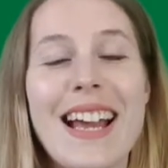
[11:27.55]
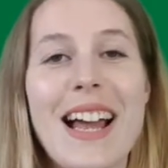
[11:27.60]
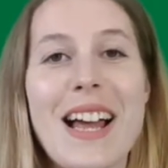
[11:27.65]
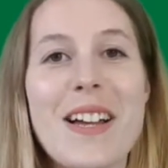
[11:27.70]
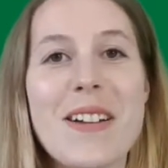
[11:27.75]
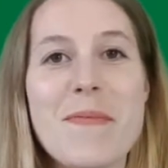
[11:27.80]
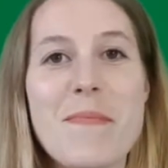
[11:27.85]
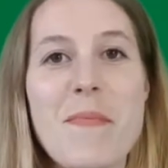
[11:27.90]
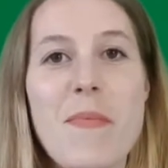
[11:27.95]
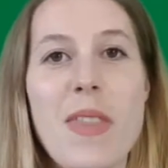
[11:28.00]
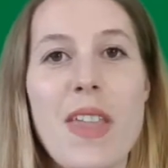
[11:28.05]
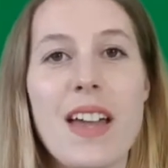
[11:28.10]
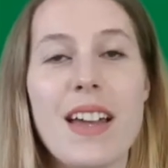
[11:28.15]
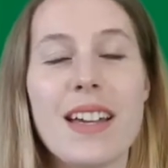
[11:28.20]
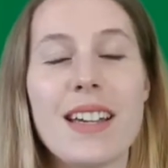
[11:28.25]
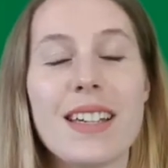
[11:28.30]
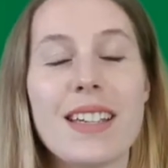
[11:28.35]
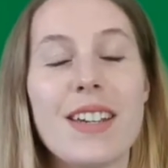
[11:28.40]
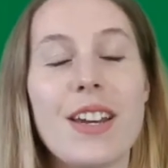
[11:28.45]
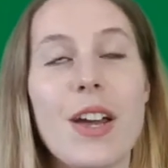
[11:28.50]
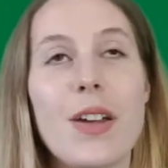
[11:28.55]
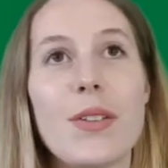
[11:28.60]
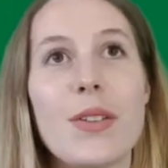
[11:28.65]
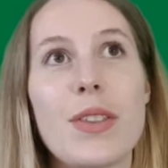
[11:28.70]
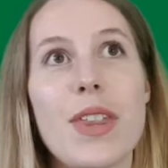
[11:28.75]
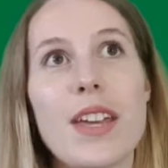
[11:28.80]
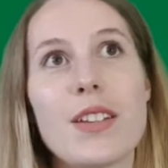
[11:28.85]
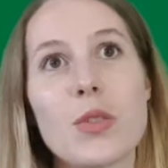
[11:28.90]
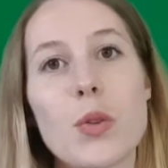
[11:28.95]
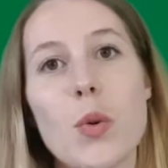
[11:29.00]

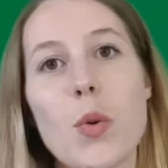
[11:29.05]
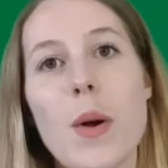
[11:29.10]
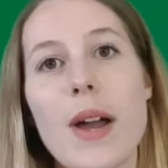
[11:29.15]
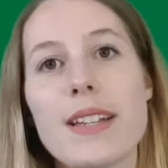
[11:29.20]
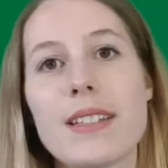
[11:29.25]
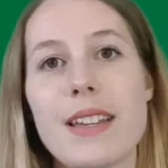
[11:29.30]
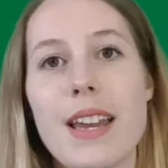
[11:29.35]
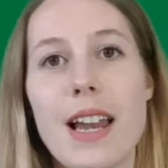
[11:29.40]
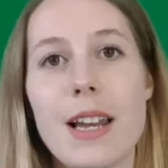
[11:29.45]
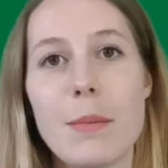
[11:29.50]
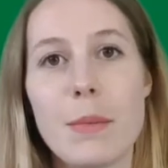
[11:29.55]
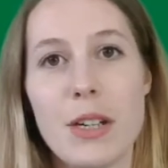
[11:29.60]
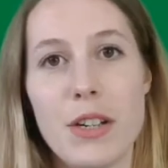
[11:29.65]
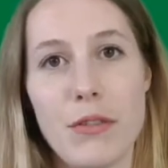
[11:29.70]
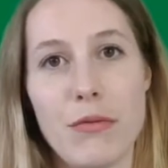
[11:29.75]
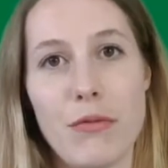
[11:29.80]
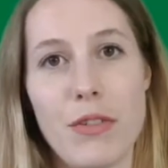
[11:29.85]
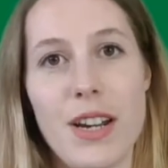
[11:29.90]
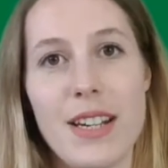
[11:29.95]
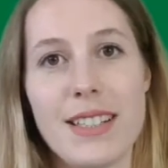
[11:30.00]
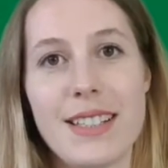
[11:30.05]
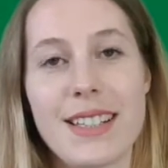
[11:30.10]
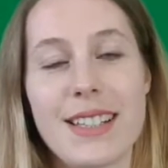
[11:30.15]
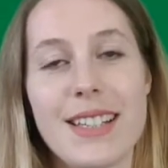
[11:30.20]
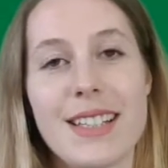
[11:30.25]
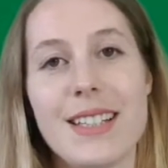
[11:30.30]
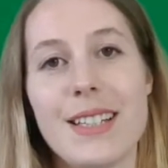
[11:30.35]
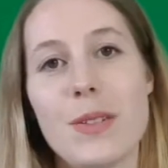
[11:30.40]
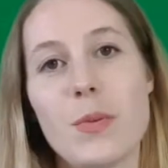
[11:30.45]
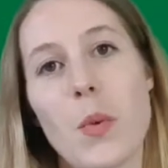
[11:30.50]
there's always an element of risk.
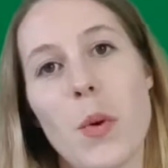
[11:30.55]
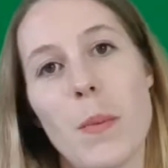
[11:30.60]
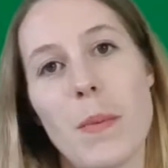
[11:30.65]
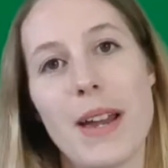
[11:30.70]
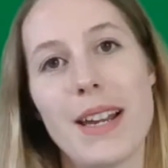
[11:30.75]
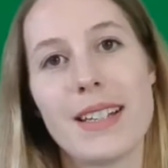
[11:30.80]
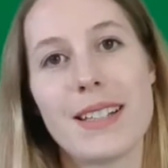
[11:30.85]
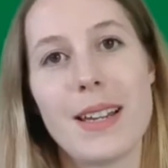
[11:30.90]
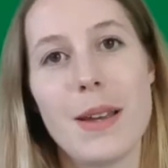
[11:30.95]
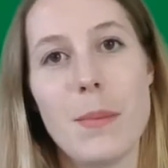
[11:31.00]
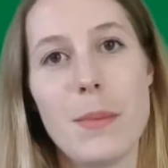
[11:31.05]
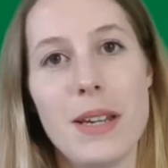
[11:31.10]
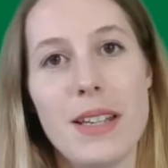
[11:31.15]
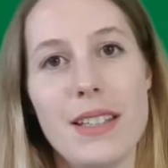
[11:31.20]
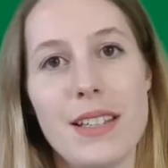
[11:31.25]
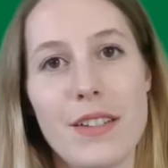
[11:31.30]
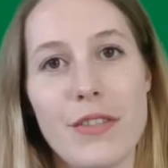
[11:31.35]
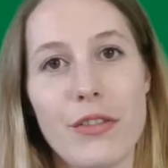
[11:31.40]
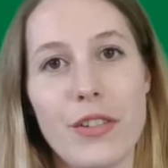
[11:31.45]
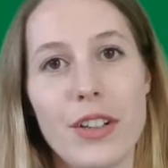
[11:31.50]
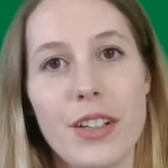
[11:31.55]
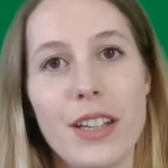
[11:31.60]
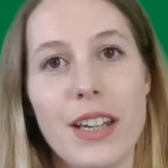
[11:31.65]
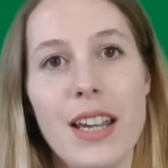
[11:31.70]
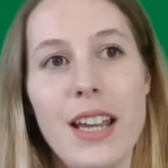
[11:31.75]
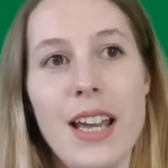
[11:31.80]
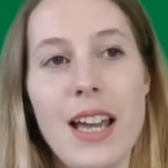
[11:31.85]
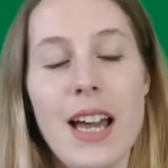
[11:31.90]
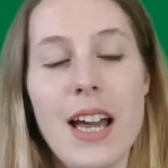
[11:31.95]
This is what makes it a bit different.